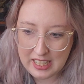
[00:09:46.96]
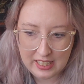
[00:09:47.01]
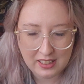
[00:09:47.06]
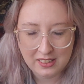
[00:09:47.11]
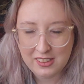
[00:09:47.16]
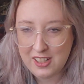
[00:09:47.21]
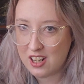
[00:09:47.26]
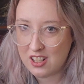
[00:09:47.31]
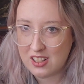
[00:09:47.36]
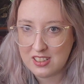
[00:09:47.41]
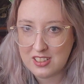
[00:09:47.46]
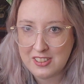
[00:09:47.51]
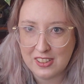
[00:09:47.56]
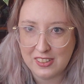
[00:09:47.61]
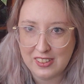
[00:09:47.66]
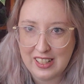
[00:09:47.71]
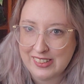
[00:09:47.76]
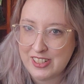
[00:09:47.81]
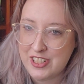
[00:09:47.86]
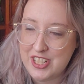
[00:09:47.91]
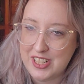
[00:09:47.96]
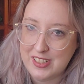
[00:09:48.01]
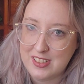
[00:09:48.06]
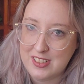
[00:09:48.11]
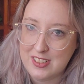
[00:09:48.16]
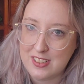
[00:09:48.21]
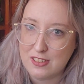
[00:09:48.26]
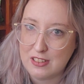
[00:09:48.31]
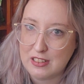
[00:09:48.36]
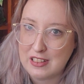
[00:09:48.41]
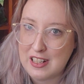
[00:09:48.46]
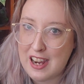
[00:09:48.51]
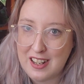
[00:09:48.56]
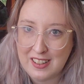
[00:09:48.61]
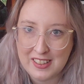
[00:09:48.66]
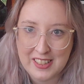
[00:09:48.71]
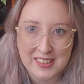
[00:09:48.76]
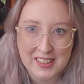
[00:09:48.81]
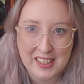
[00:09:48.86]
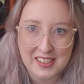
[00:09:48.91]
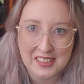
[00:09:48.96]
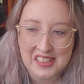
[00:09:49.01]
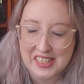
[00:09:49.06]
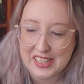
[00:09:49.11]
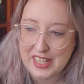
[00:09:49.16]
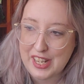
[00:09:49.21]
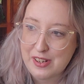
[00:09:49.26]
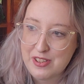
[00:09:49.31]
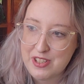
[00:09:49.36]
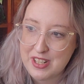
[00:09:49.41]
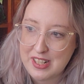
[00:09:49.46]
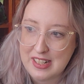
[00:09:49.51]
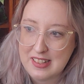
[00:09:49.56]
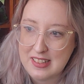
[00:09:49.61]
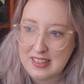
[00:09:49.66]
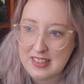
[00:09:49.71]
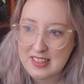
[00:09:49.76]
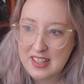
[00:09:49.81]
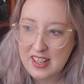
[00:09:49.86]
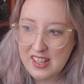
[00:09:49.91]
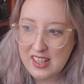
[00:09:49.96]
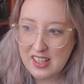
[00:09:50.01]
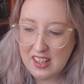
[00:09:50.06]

card collections or hockey card collections,